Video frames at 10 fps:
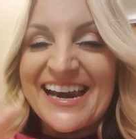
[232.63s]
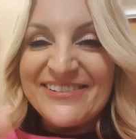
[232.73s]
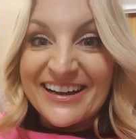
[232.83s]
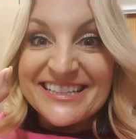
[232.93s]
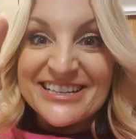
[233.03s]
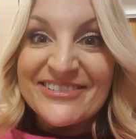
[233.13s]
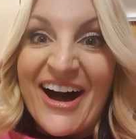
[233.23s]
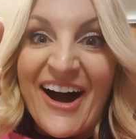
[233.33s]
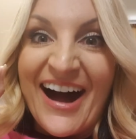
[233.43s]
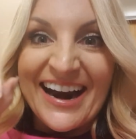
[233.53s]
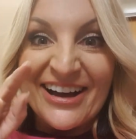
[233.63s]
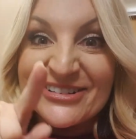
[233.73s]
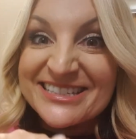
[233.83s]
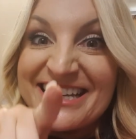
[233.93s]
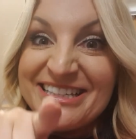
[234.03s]
anyway, ta and
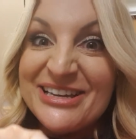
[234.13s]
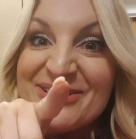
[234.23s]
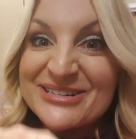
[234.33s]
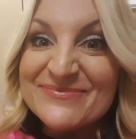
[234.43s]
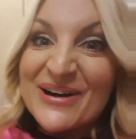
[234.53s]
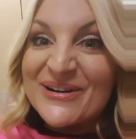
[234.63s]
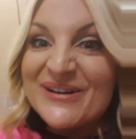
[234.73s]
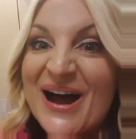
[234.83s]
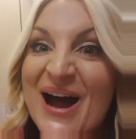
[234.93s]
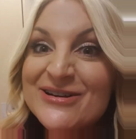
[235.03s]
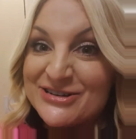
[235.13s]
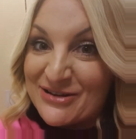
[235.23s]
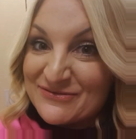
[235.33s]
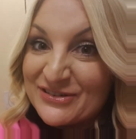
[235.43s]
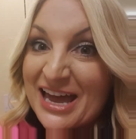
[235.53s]
I'll see you tomorrow.
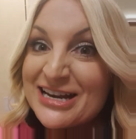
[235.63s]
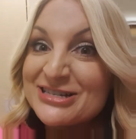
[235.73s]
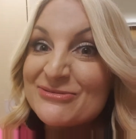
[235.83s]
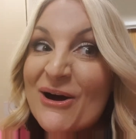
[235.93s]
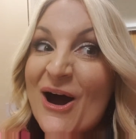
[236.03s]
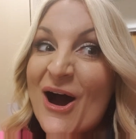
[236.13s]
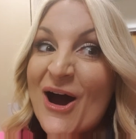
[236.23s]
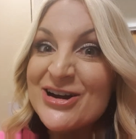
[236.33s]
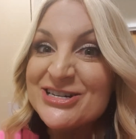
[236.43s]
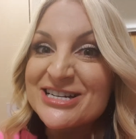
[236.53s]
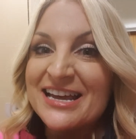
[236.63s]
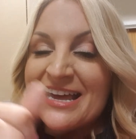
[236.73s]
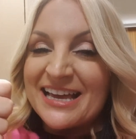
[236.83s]
Don't forget to watch.